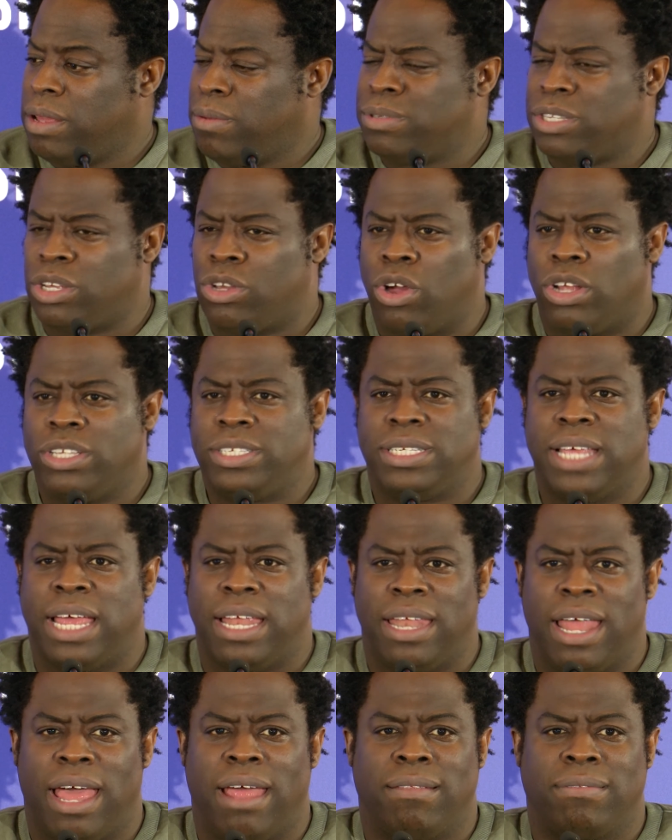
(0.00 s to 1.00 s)
was a
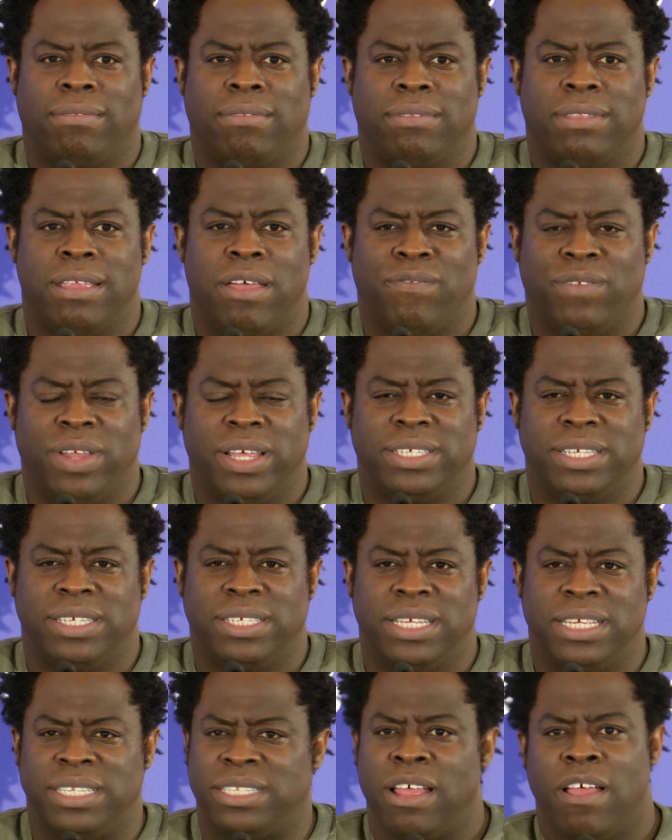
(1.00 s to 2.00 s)
godsend that Netflix
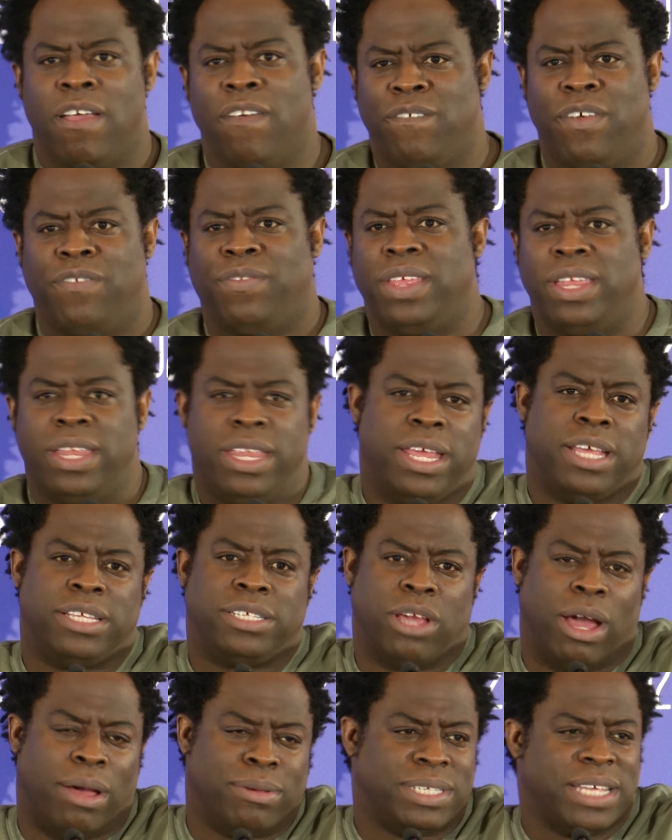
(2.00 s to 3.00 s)
exists. 15 years
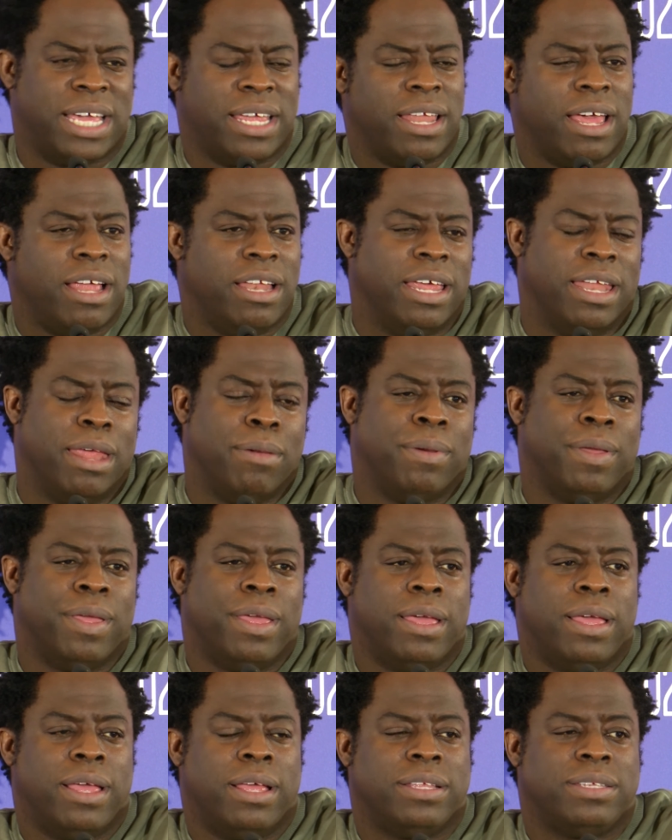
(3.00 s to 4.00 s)
ago, I was saying earlier, they were
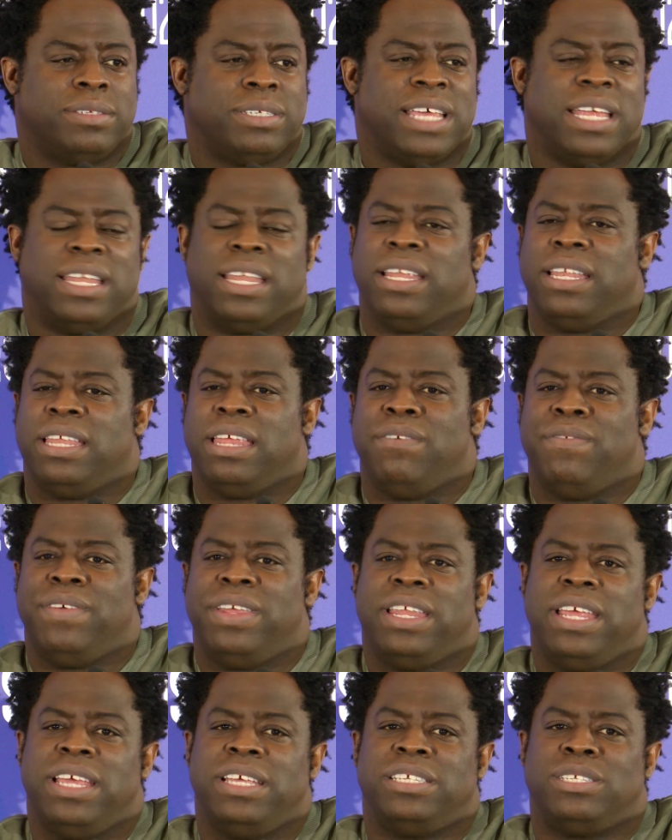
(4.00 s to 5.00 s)
sending
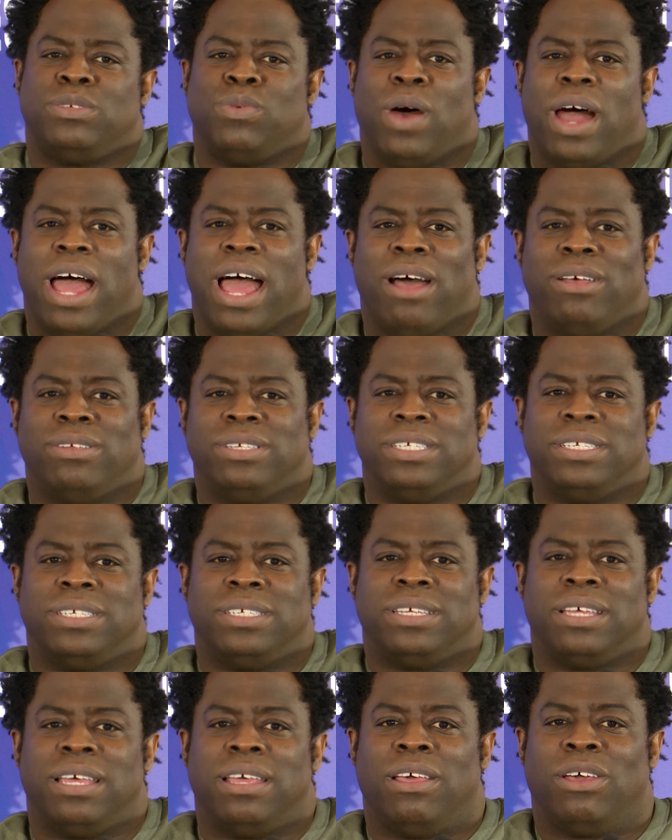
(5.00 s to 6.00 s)
DVDs to our
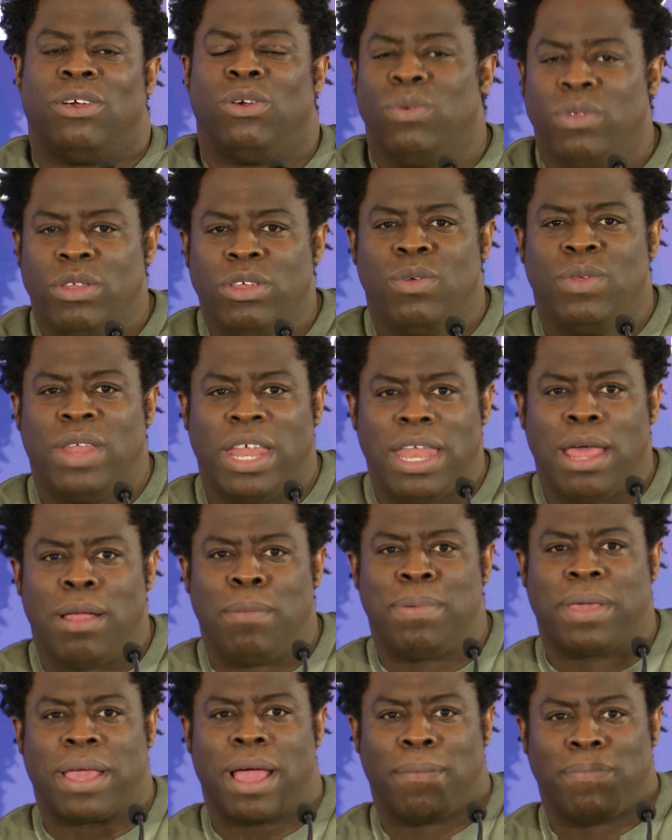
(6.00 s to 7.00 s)
houses. Who knew that they'll
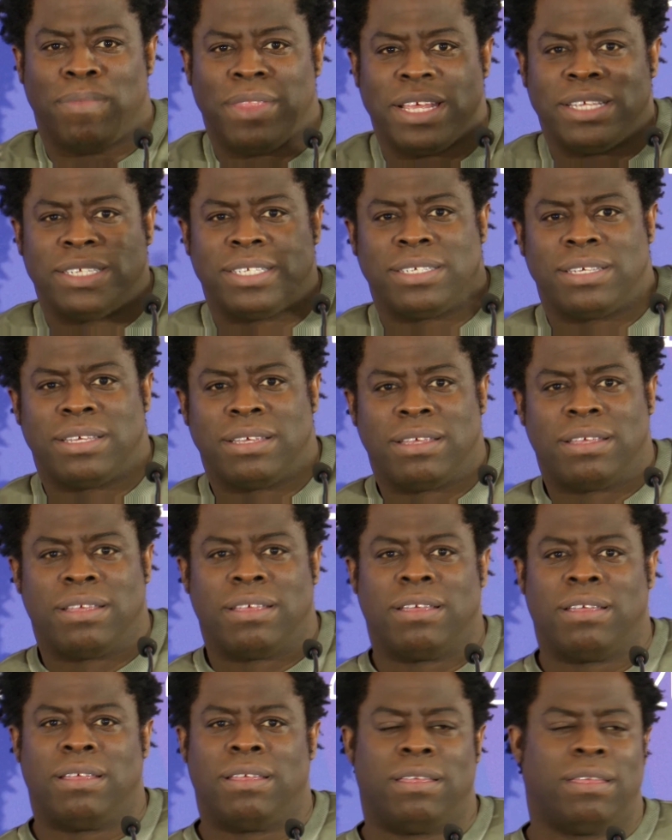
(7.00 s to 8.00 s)
become this
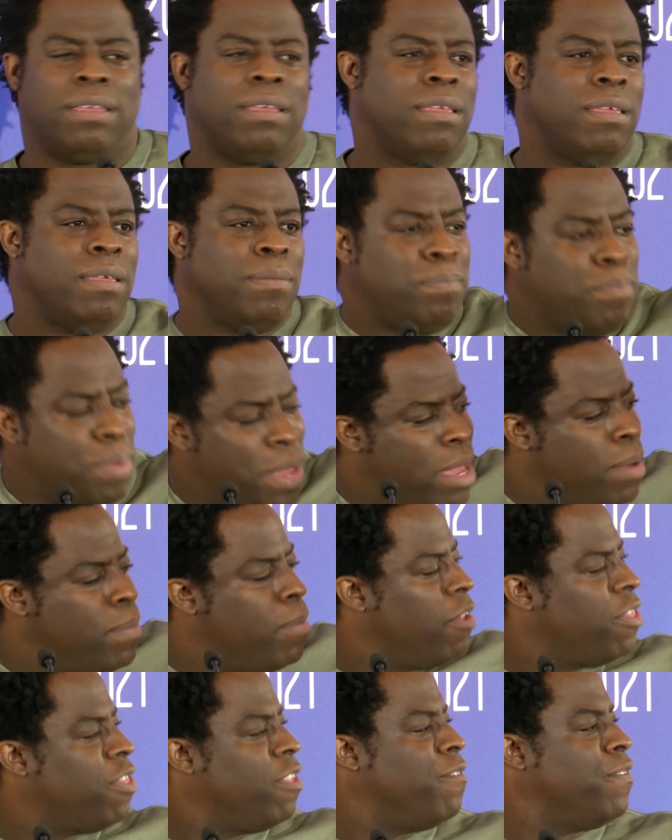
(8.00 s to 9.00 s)

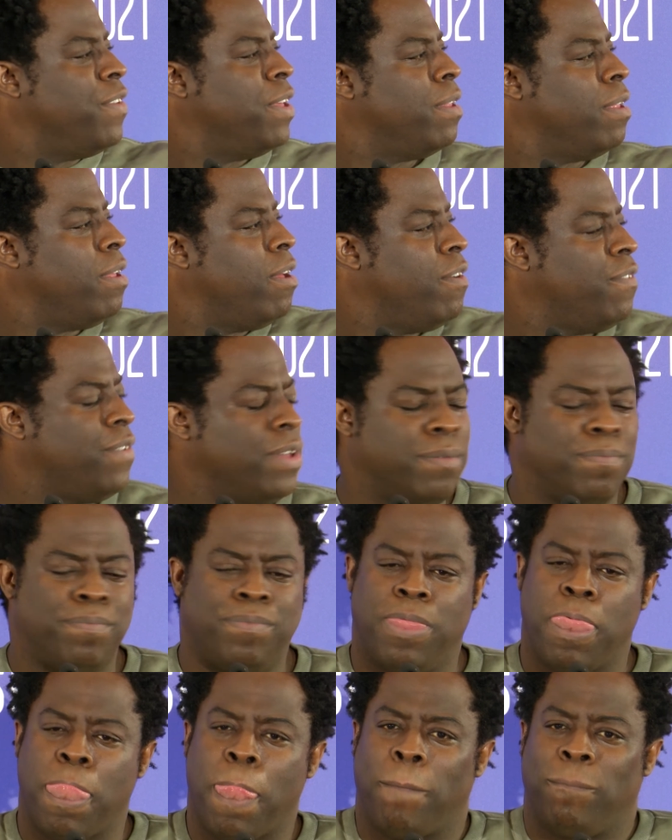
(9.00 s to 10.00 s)
behemoth of a, of a
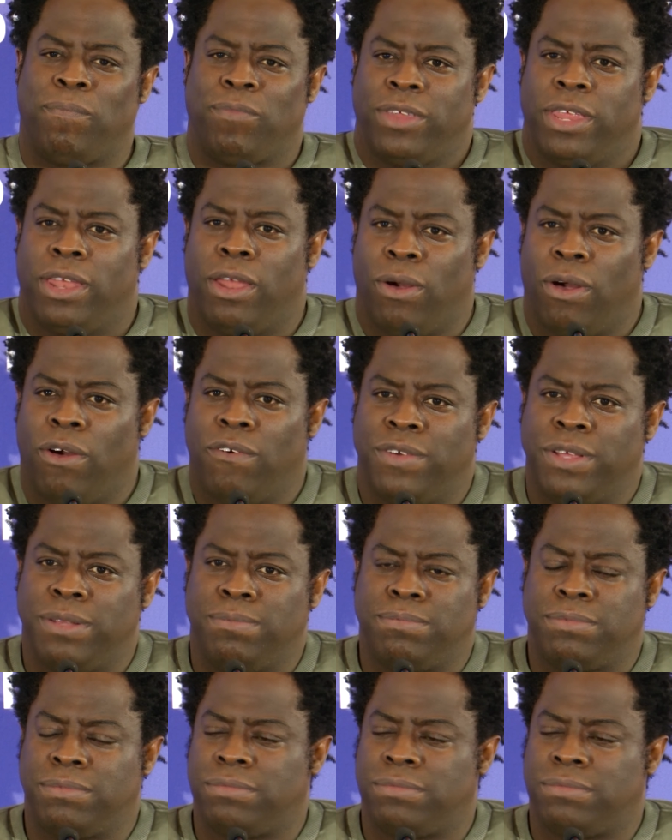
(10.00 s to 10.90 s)
you know, of a